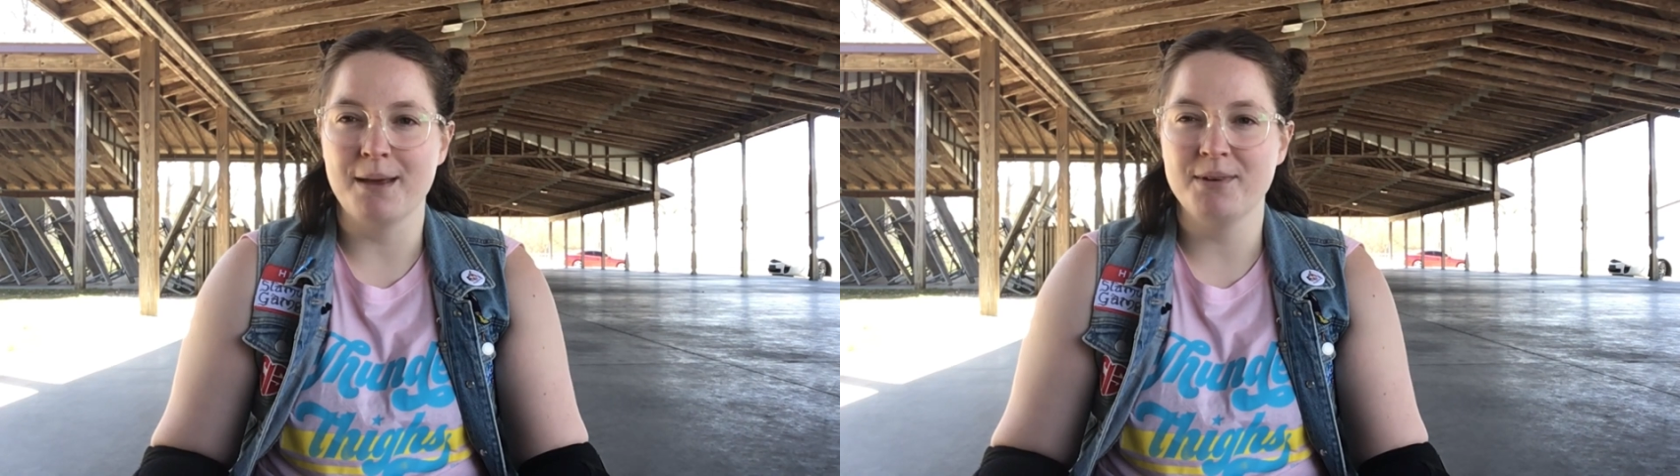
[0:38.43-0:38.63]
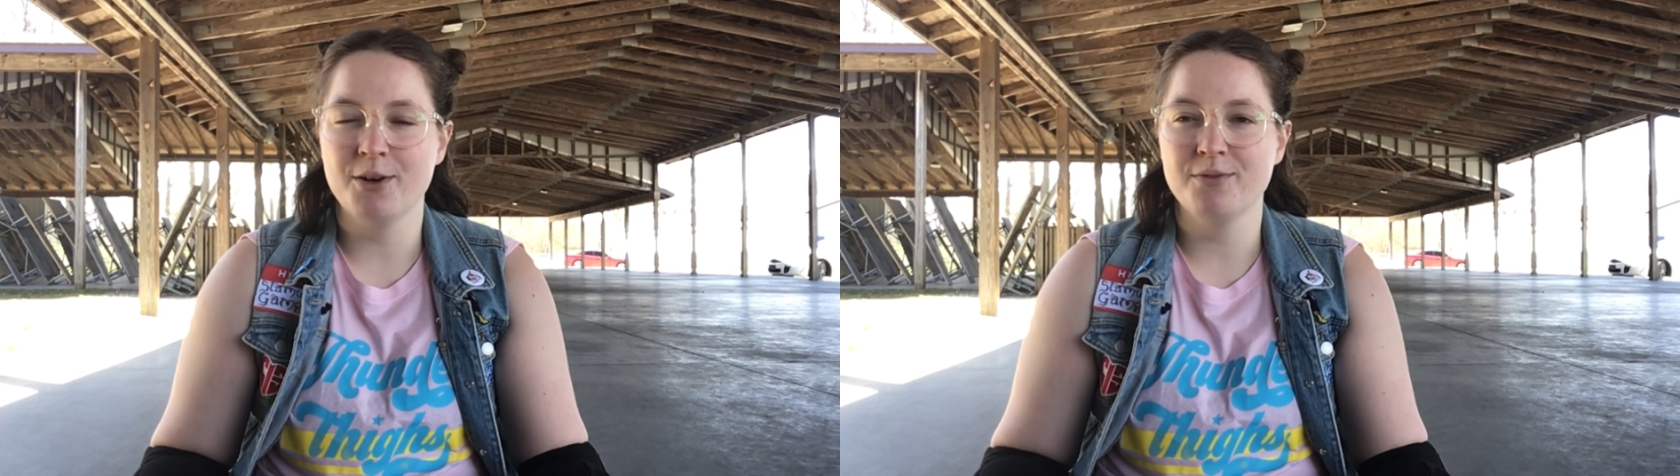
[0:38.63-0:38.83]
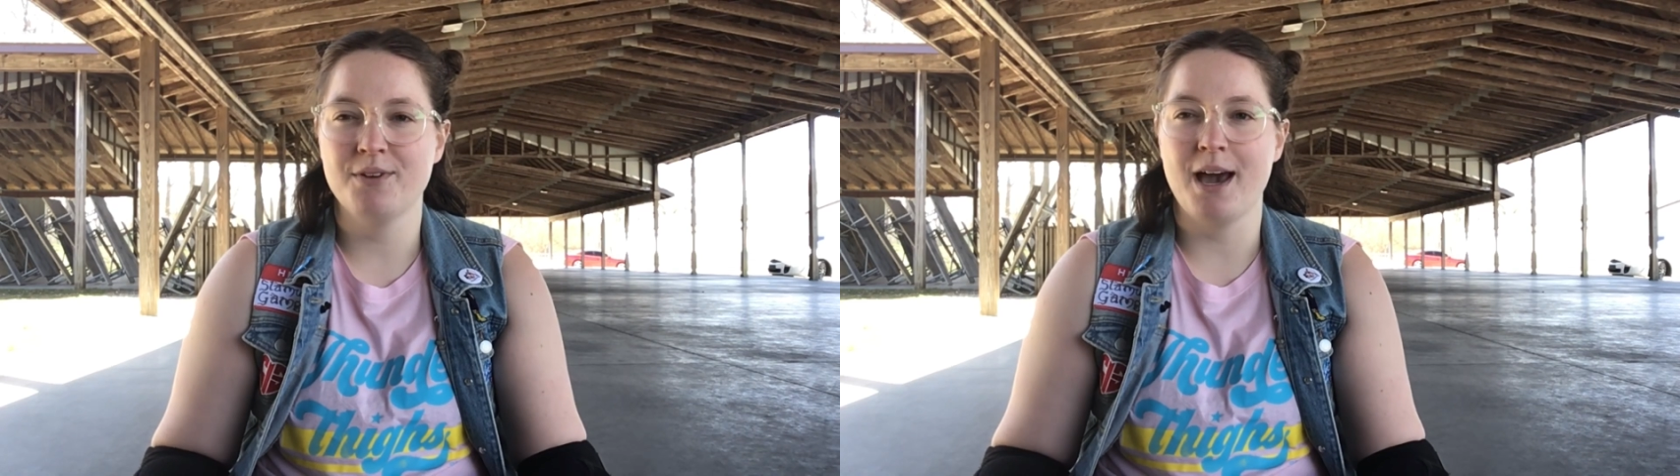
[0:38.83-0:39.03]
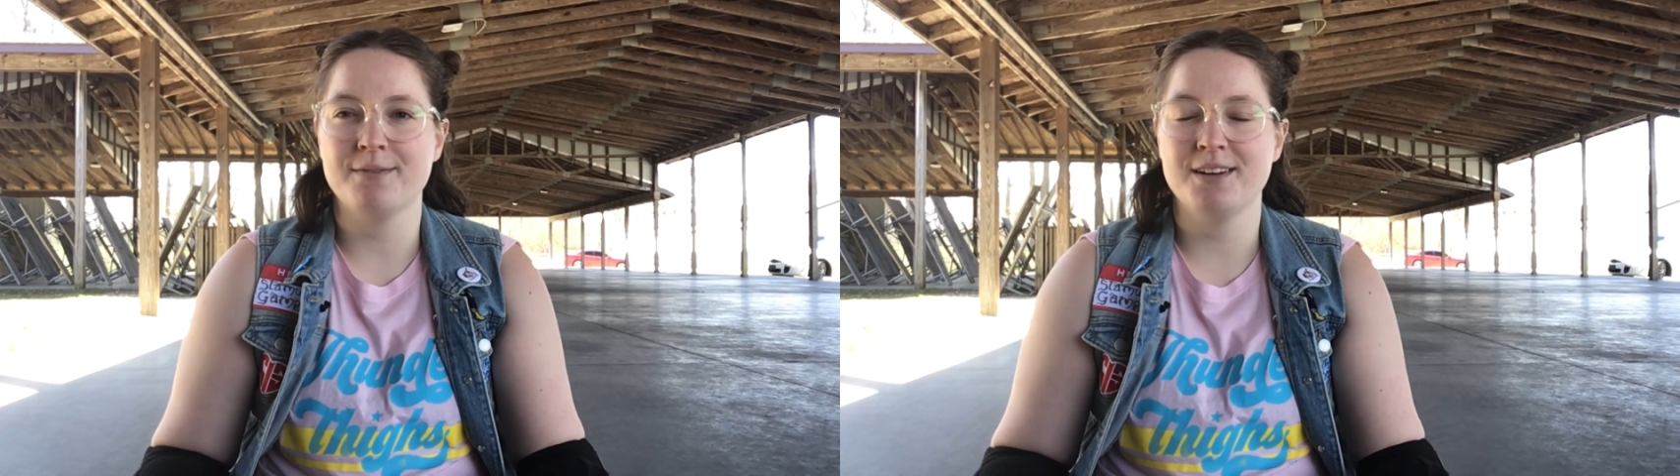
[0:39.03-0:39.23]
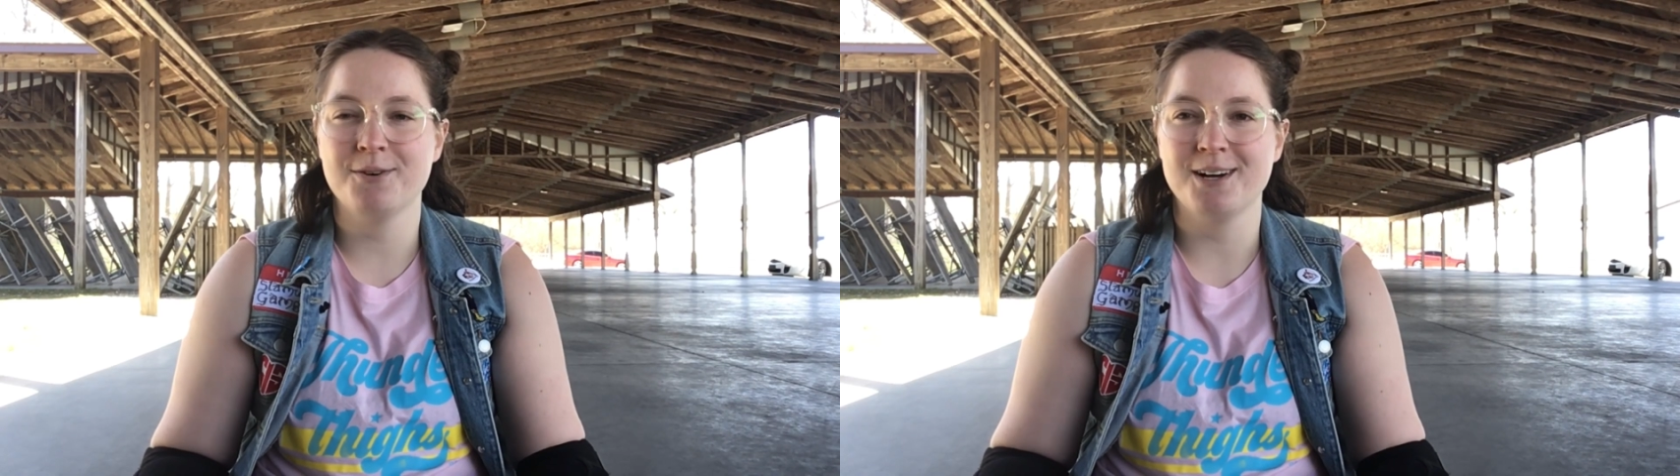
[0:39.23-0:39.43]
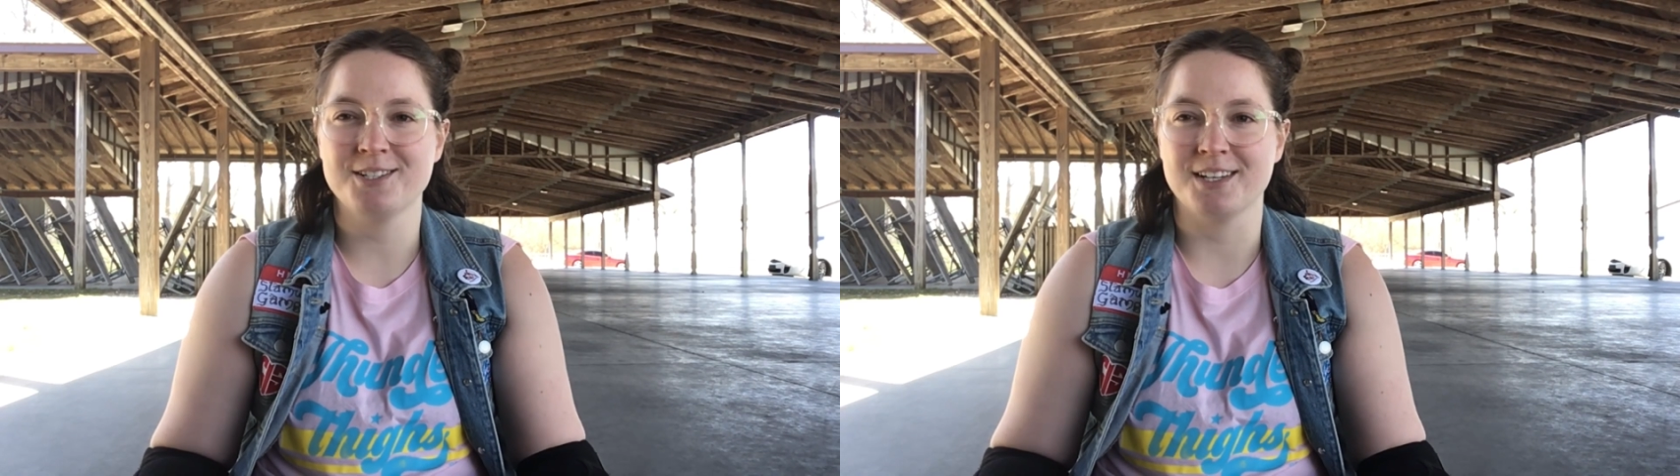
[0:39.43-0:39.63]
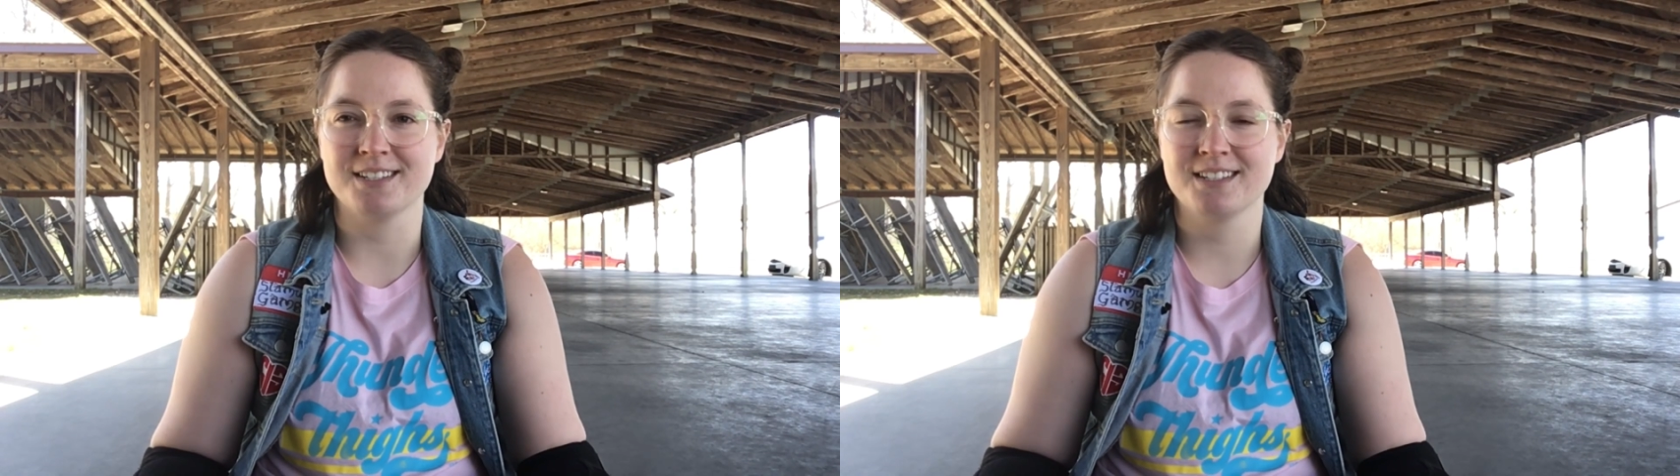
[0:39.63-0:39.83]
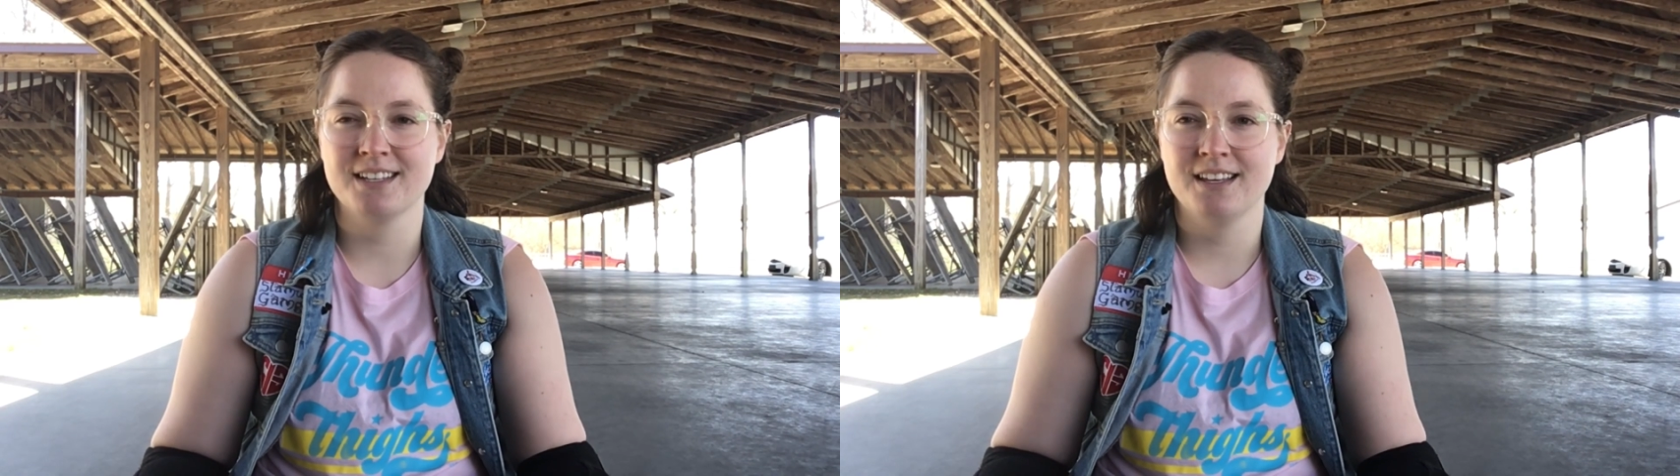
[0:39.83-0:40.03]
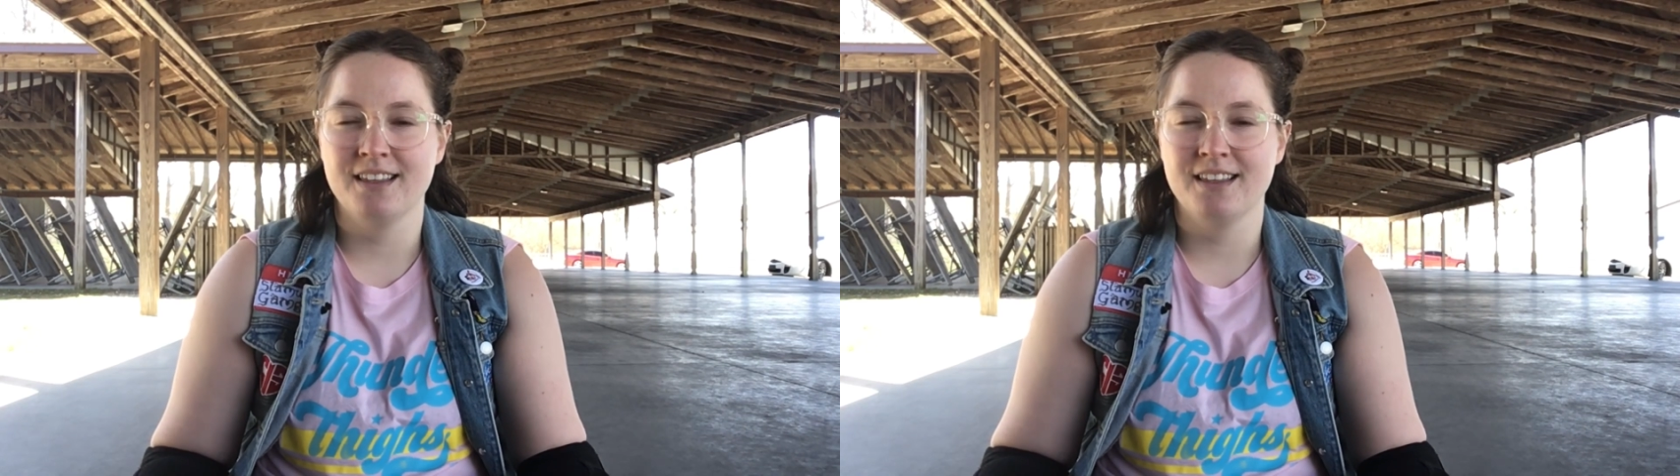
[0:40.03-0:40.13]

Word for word: Let me know if you have any questions.